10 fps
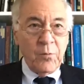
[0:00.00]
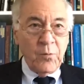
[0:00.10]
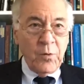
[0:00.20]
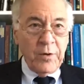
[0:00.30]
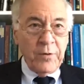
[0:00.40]

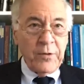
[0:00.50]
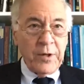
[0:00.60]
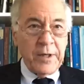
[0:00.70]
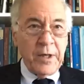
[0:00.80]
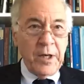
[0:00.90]
where the
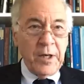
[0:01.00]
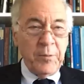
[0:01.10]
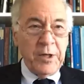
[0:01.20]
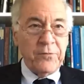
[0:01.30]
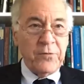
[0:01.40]

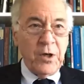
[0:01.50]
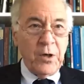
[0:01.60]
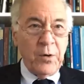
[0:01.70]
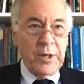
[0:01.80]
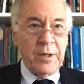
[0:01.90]
economy is
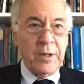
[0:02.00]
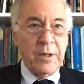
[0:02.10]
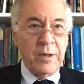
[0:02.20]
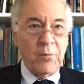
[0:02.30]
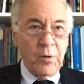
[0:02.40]

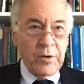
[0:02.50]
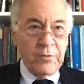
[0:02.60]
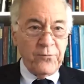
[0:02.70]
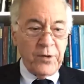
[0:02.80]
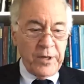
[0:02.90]
going, where
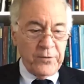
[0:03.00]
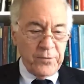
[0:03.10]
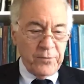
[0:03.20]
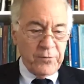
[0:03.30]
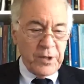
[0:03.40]

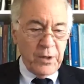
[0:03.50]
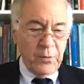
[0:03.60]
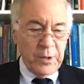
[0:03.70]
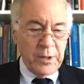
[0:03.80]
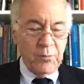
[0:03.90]
inflation's
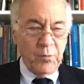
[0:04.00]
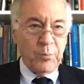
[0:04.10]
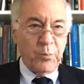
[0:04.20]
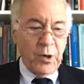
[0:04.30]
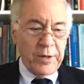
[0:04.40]
going,
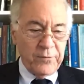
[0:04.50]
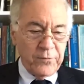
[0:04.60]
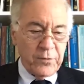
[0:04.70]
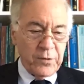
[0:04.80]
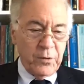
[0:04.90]
where
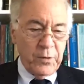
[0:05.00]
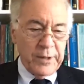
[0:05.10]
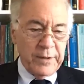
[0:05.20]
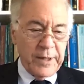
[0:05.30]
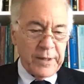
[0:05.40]
prices are
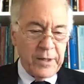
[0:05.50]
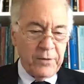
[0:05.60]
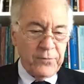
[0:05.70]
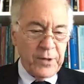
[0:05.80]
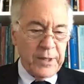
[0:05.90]
going, and that kind
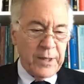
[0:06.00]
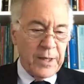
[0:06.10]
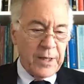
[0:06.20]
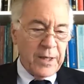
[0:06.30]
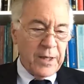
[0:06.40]
of thing.
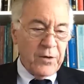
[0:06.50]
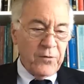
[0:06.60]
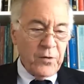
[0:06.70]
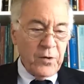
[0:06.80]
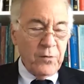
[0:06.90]

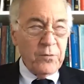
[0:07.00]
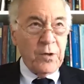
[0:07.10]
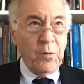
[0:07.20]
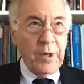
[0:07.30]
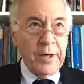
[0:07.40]
So the
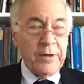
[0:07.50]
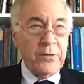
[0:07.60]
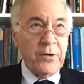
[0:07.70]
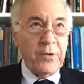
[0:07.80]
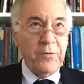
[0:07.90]
quantity
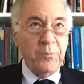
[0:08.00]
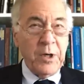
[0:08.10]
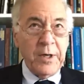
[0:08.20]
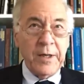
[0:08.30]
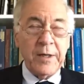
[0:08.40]
theory of
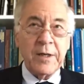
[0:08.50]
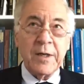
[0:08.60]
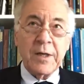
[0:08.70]
money